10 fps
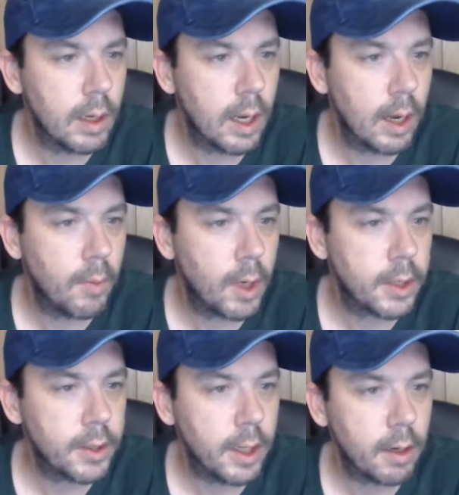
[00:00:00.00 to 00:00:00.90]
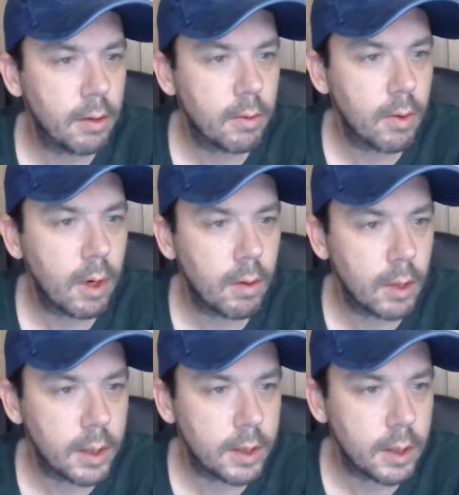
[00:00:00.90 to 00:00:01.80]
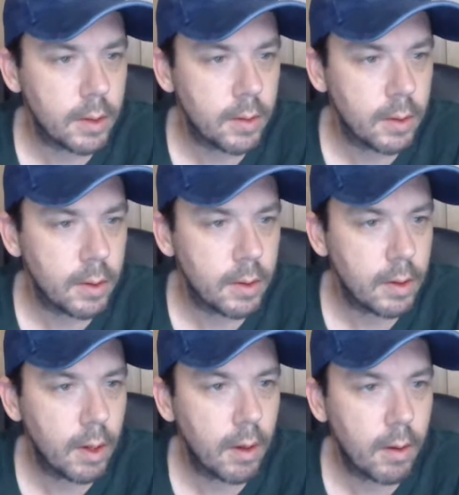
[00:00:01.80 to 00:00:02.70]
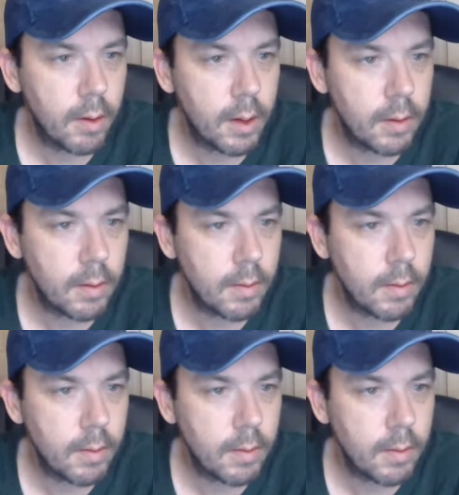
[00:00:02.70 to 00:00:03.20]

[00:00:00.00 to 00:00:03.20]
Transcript: I marked you down on the wrong list, though. Hold on.